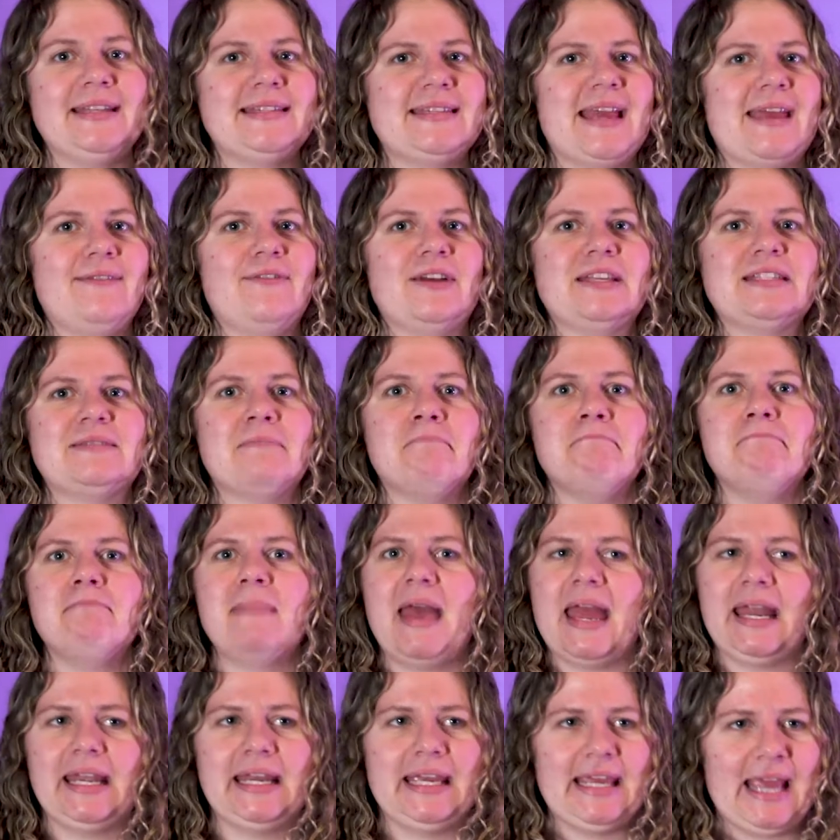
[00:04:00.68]
and save as
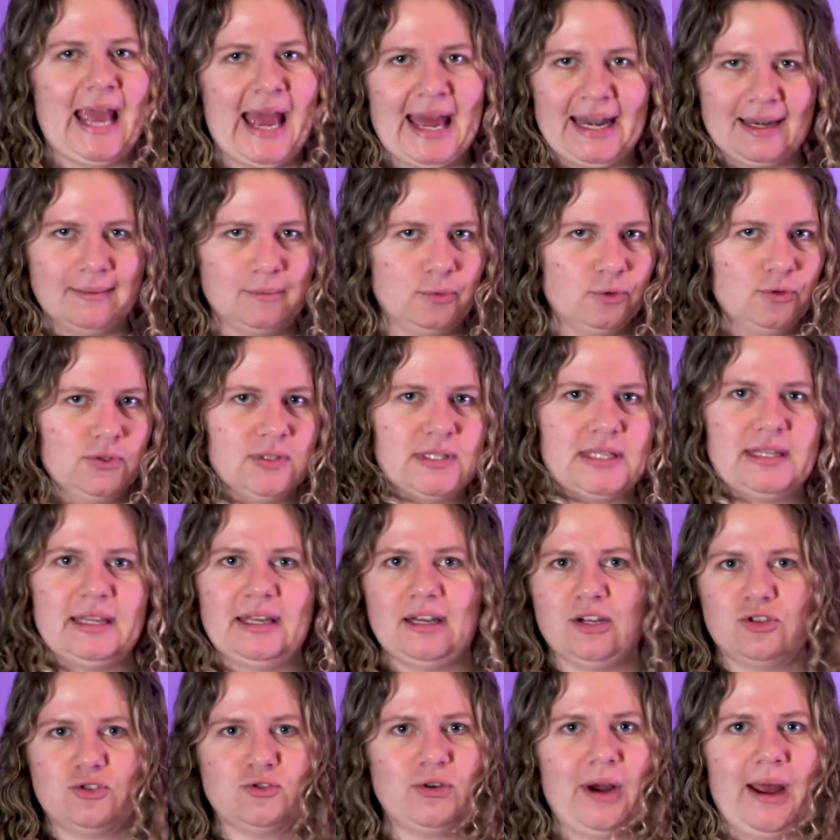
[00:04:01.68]
many animals
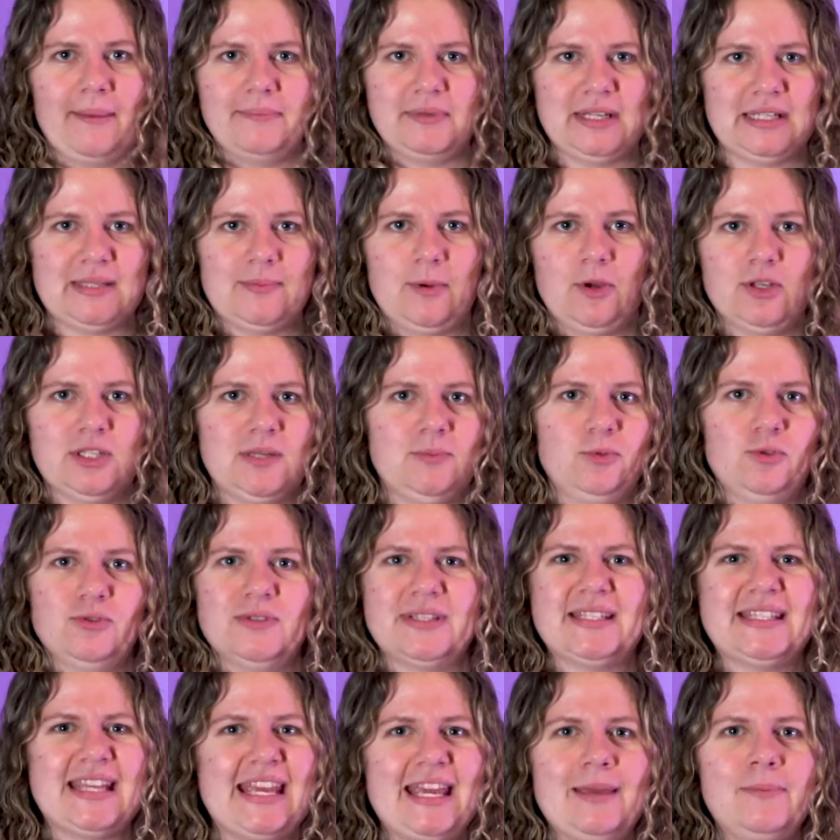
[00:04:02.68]
that are trapped as possible.
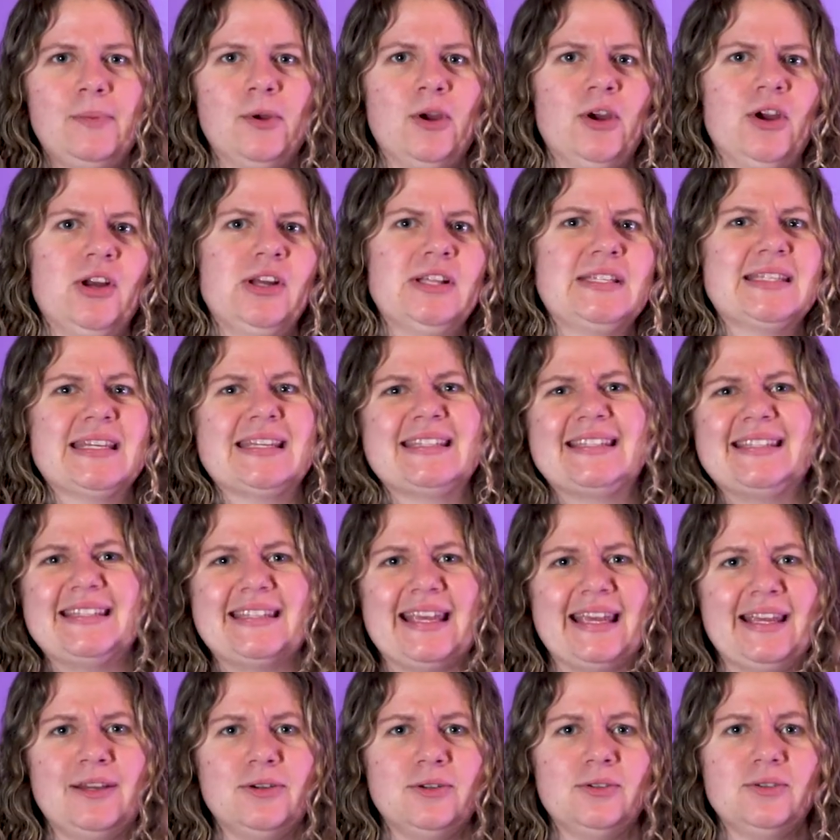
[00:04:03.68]
Seabirds,
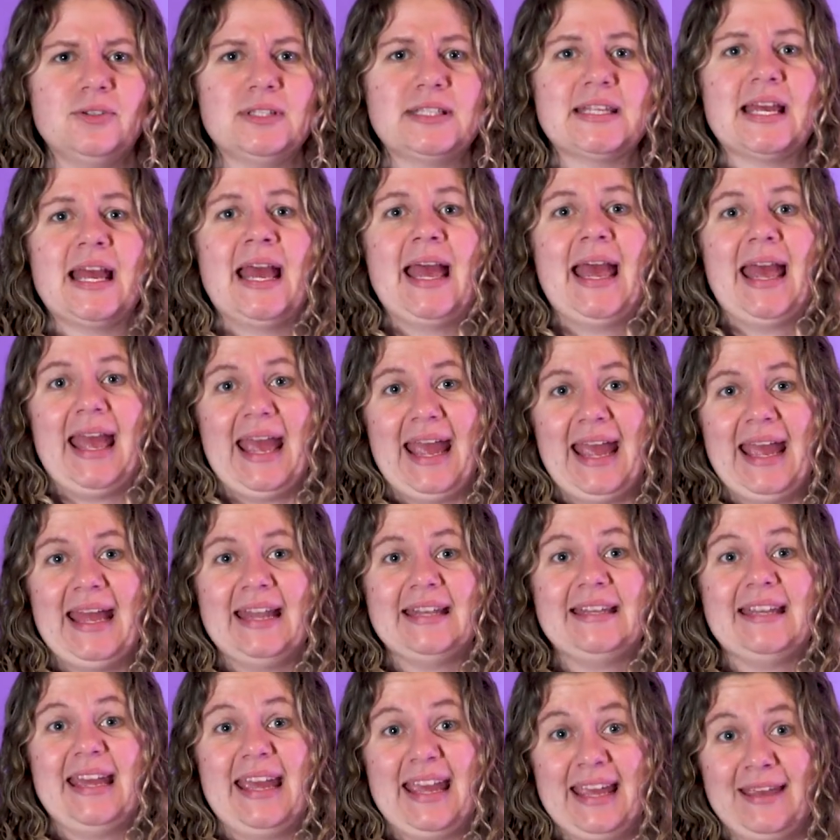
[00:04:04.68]
seals,
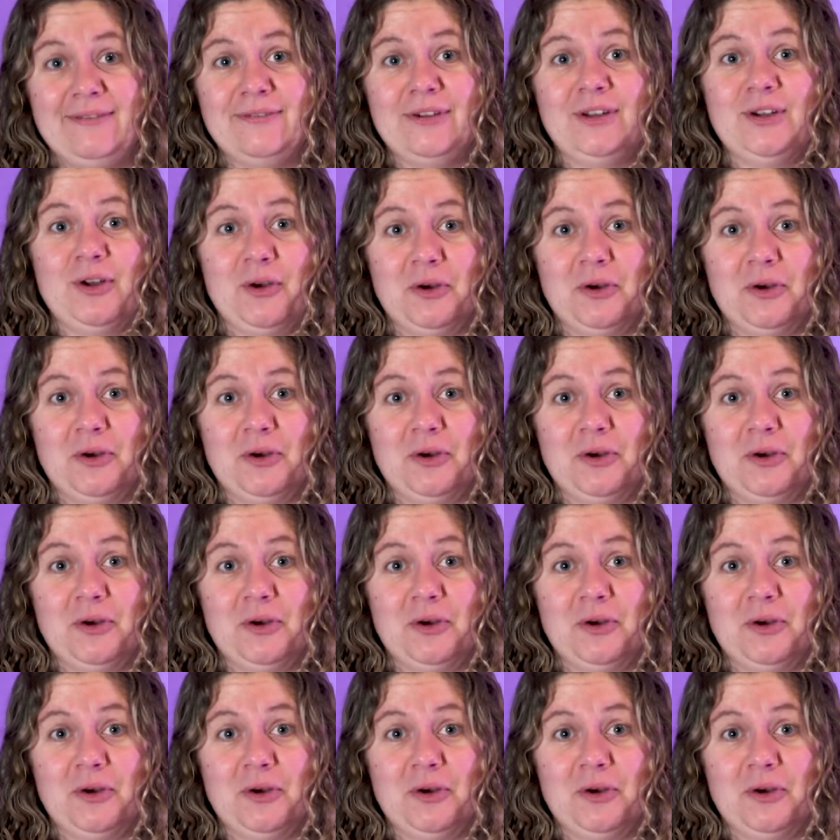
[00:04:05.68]
and even